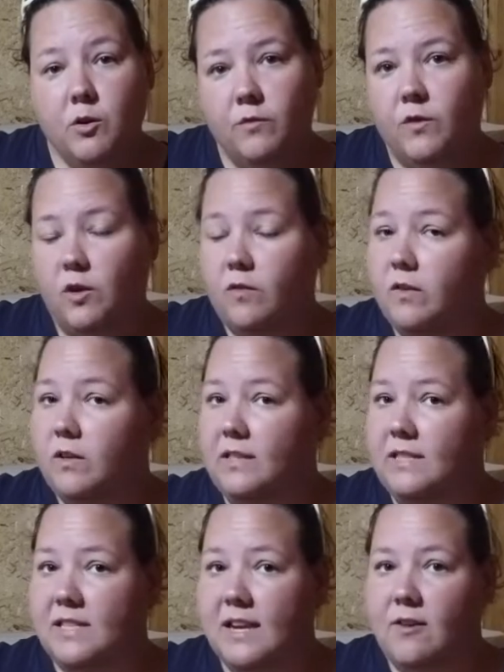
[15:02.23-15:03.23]
moved over and
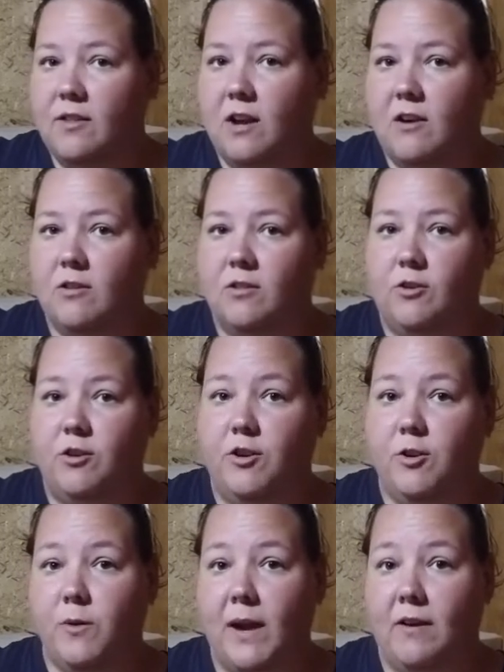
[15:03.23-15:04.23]
see how they are in their
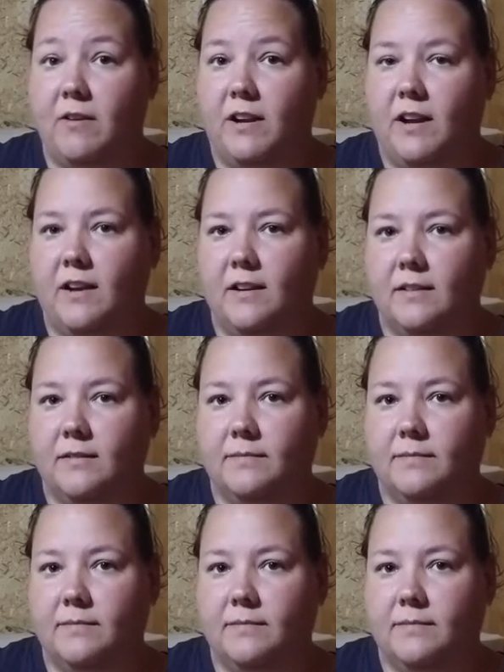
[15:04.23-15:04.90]
new area.